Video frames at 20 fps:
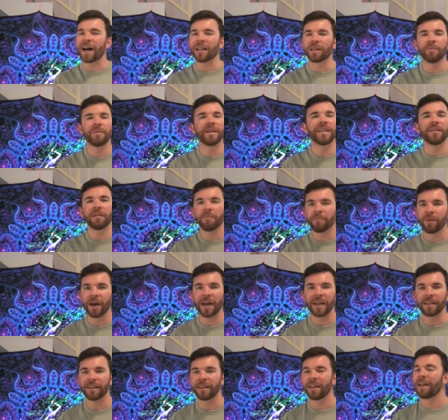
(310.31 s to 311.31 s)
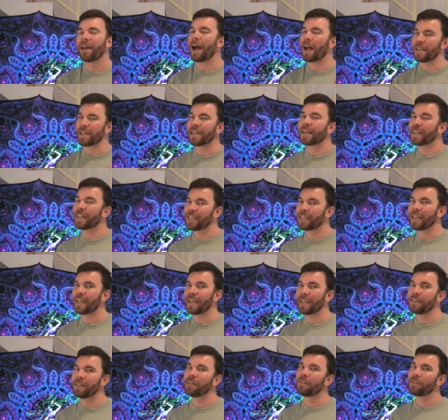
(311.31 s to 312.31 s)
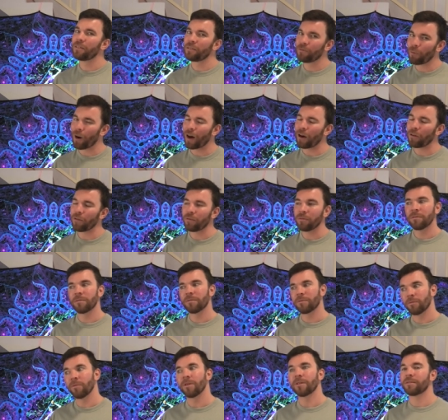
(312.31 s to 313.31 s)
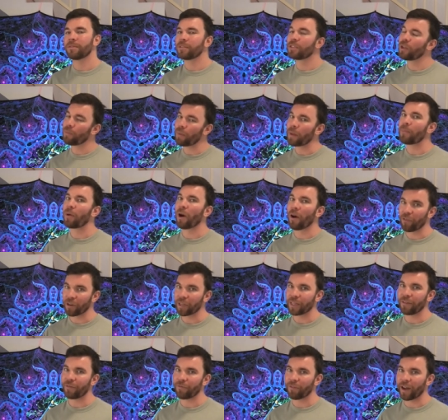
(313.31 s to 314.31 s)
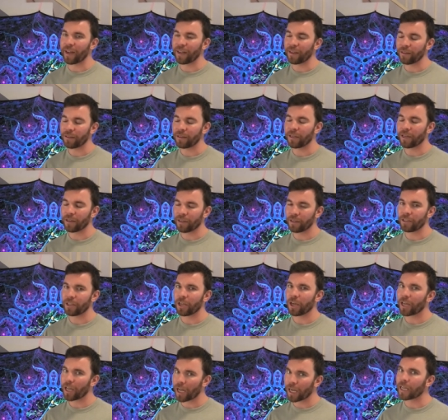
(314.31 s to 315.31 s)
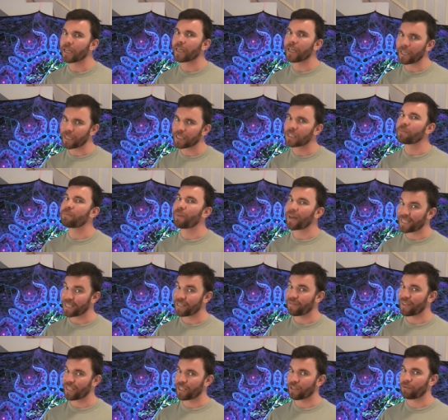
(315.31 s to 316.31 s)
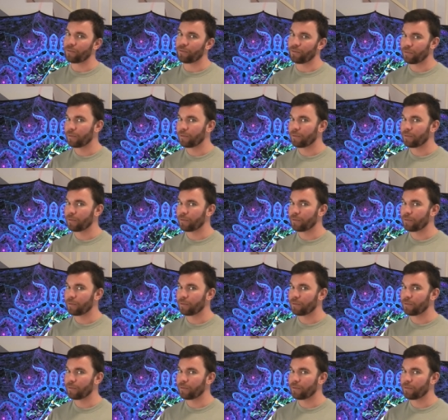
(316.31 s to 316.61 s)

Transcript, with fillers: aluminium paint, and you're going to need, well, to be perfectly frank, you're going to need a space vessel.